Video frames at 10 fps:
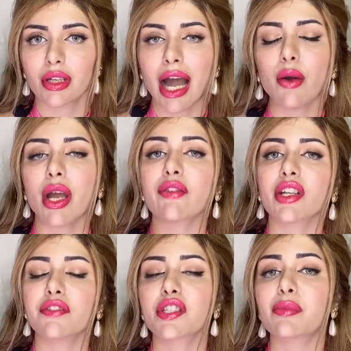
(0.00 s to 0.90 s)
However,
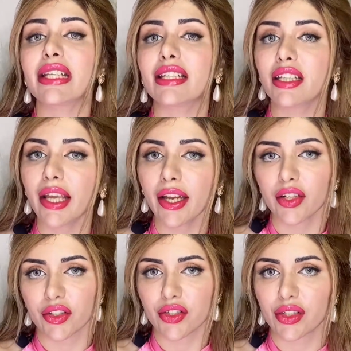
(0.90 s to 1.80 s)
if it's been
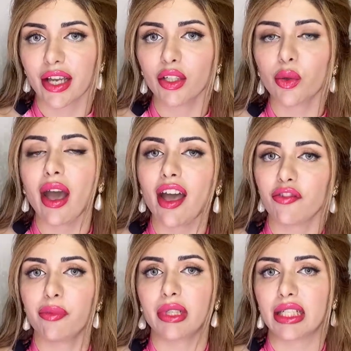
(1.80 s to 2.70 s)
years and you
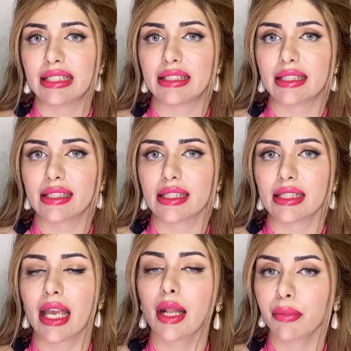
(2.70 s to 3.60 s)
have been
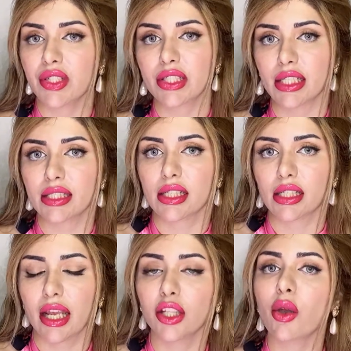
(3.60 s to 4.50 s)
consistent and
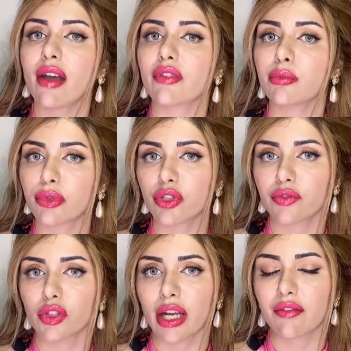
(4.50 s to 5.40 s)
persistent and you have
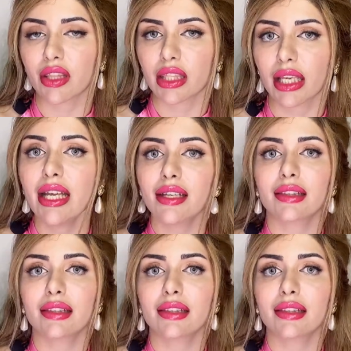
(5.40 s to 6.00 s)
improved on everything,